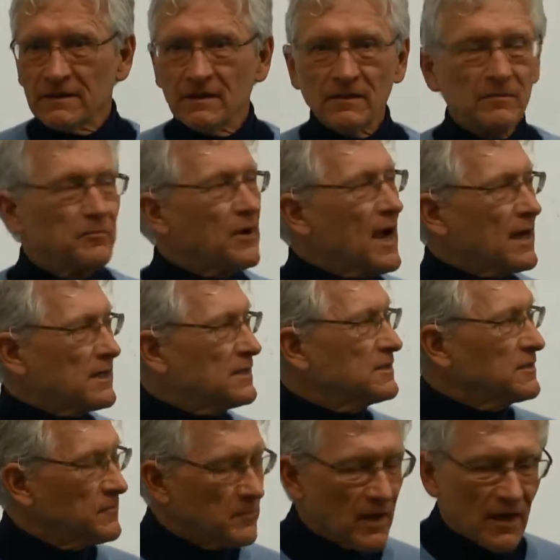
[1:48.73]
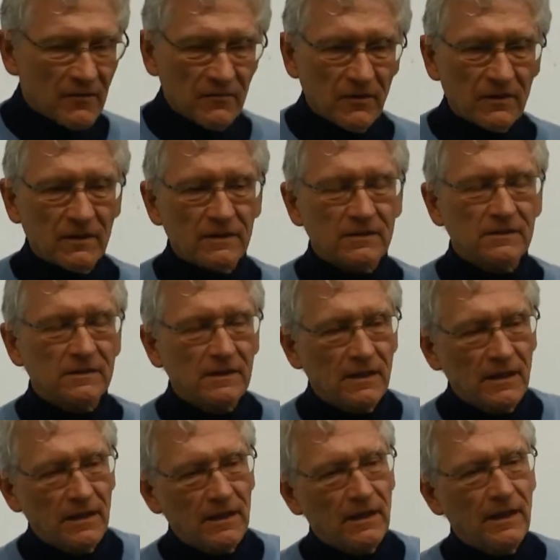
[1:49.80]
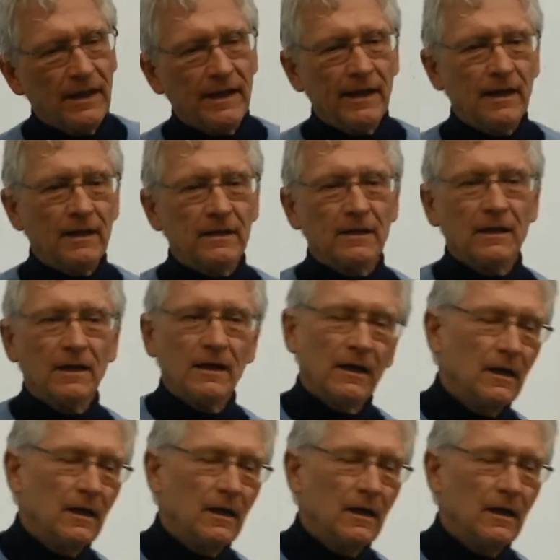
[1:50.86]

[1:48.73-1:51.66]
and the practice of mindfulness, and